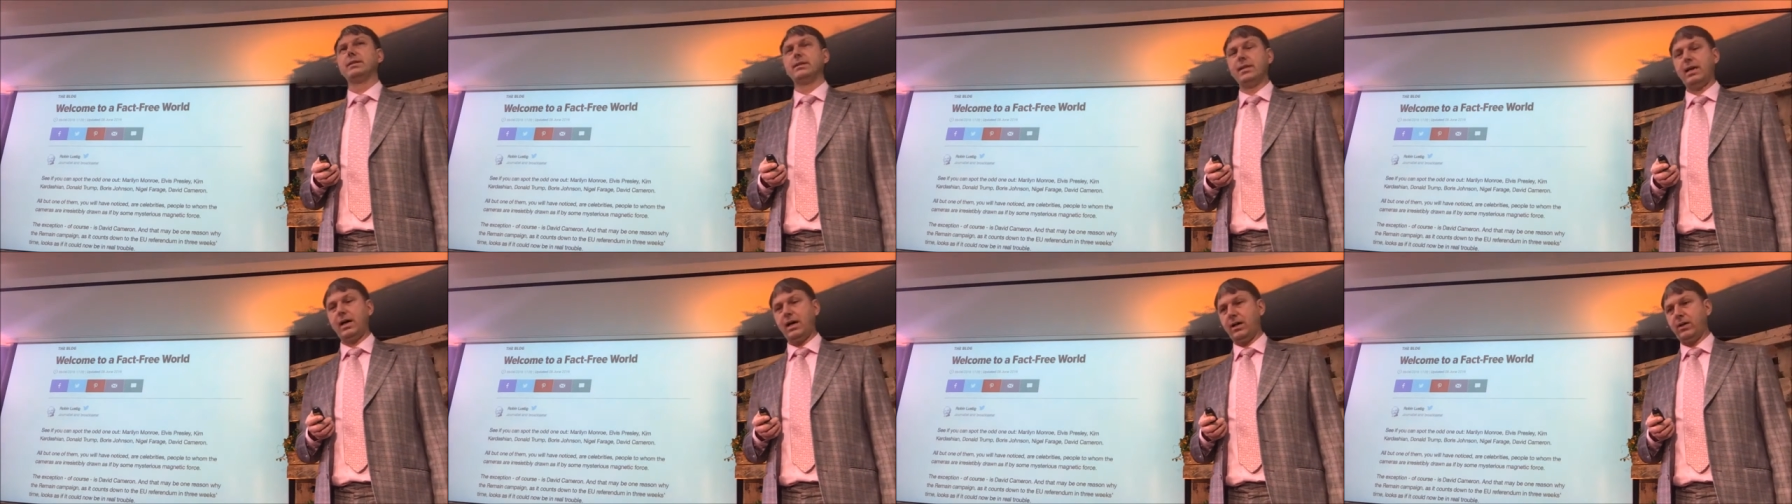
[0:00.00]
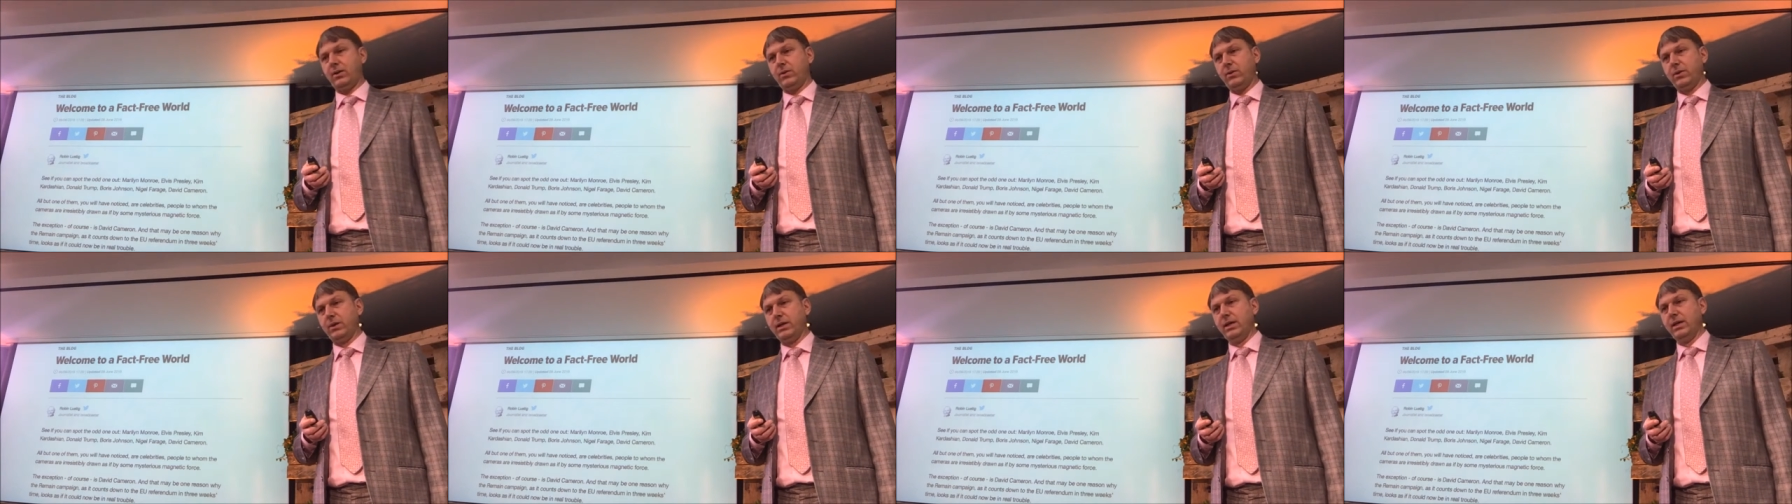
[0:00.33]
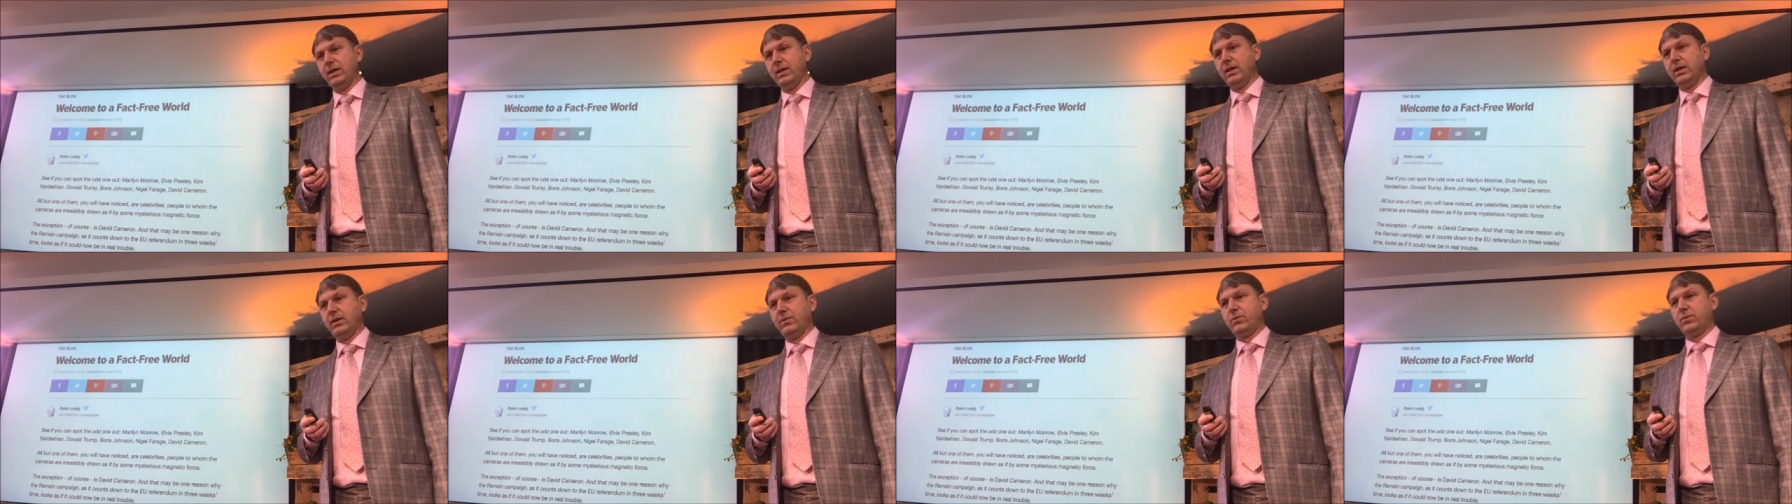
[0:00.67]
now,
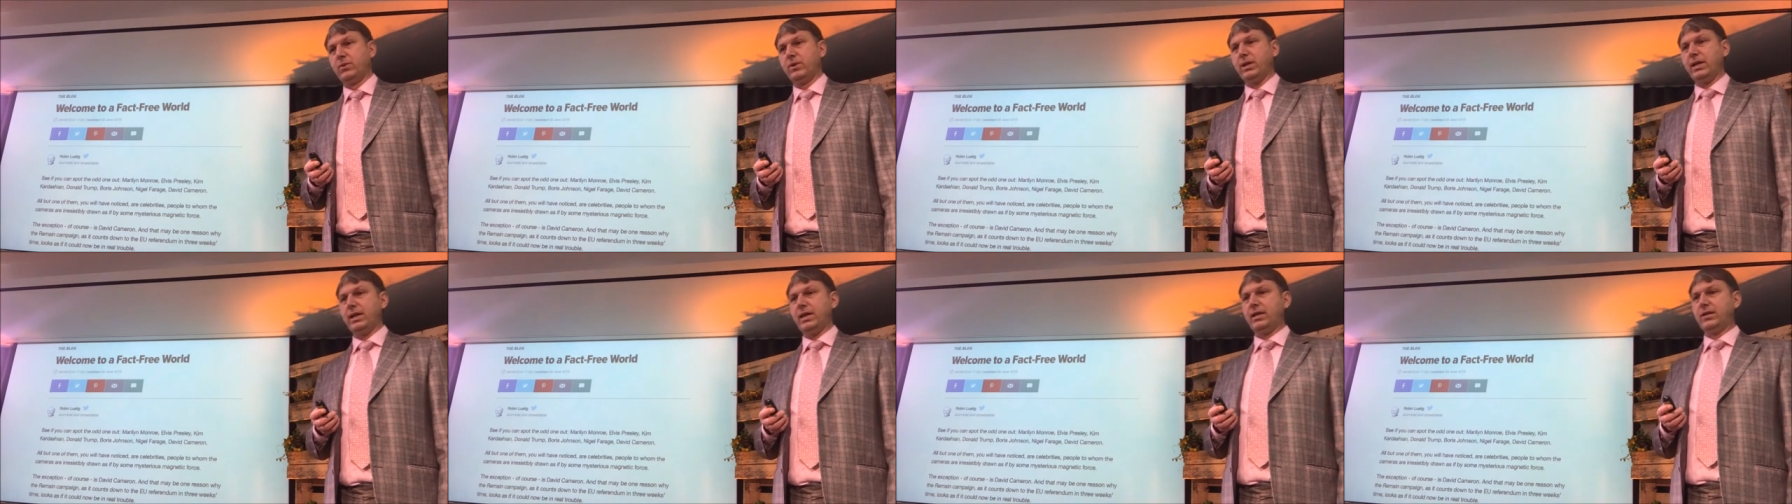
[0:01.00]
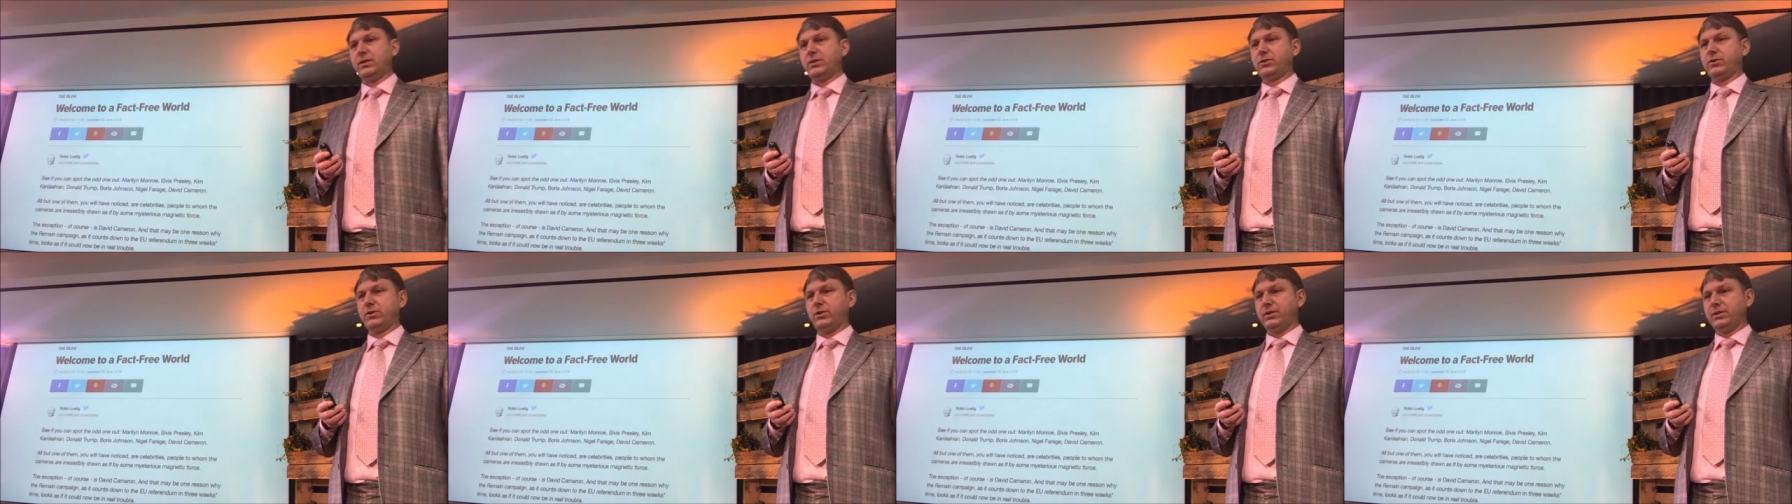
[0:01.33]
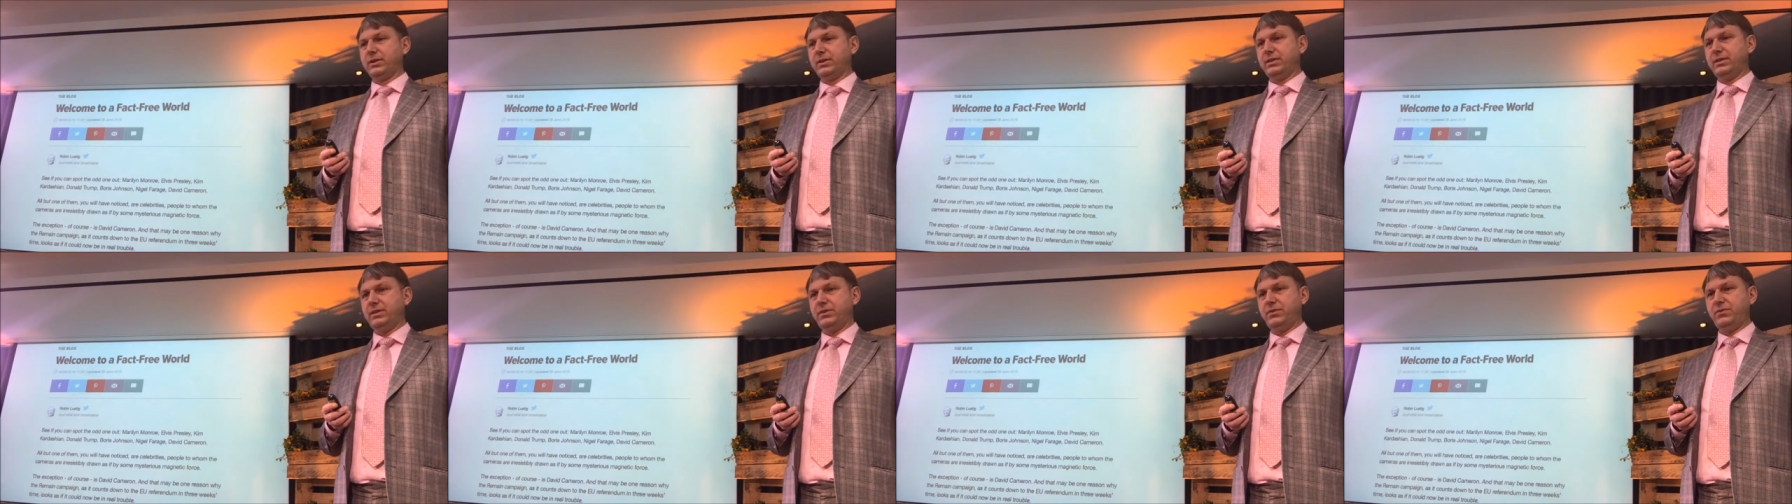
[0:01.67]
where
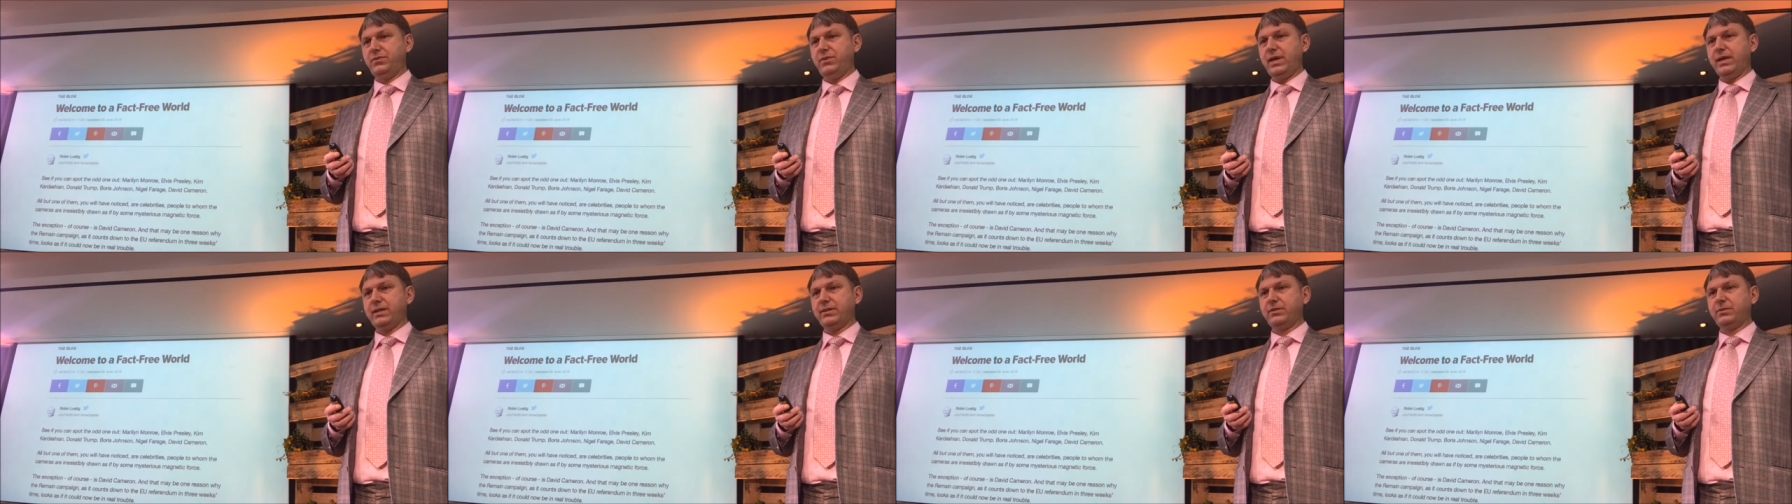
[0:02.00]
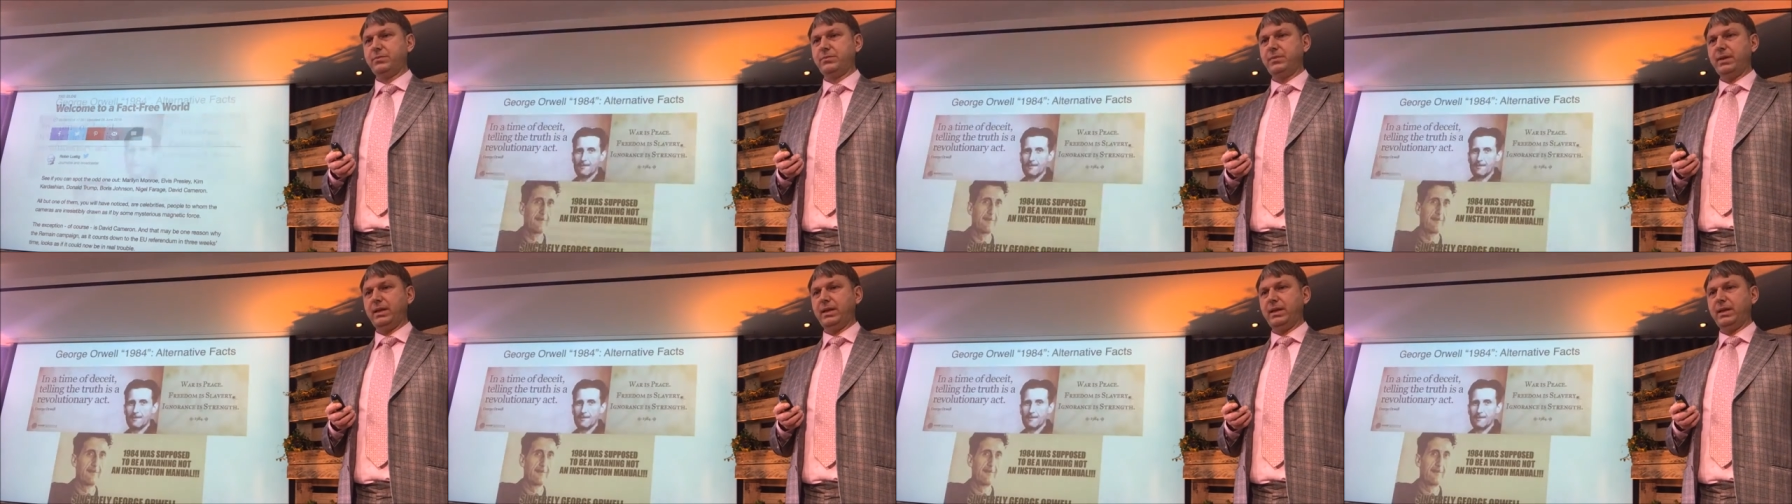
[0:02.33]
alternative facts